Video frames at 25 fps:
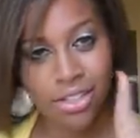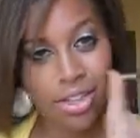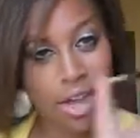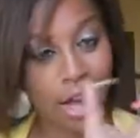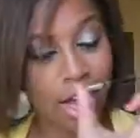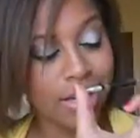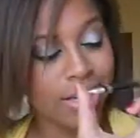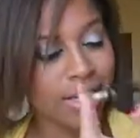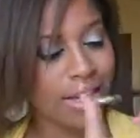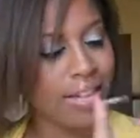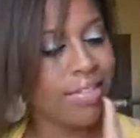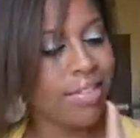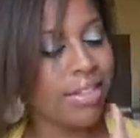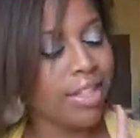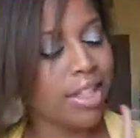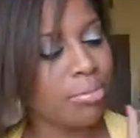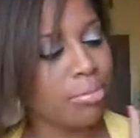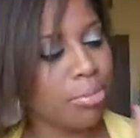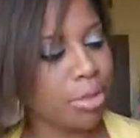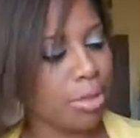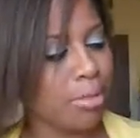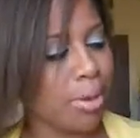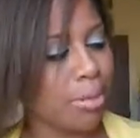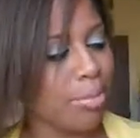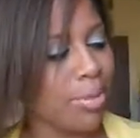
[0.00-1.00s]
So I
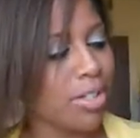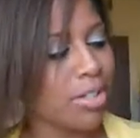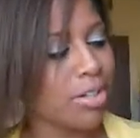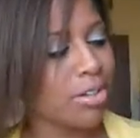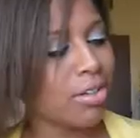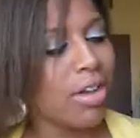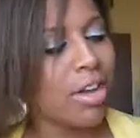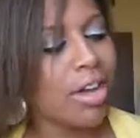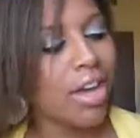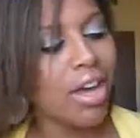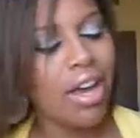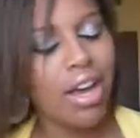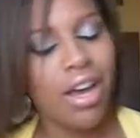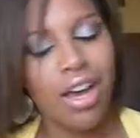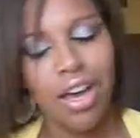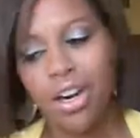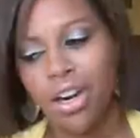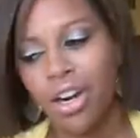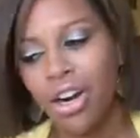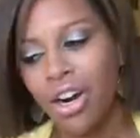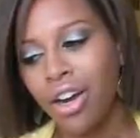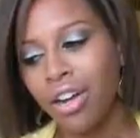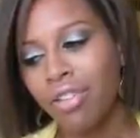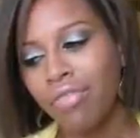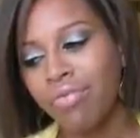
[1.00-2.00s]
definitely bring my pencil.
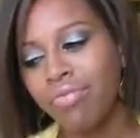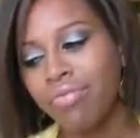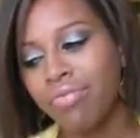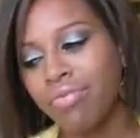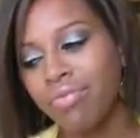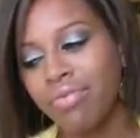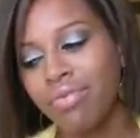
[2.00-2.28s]
Girl,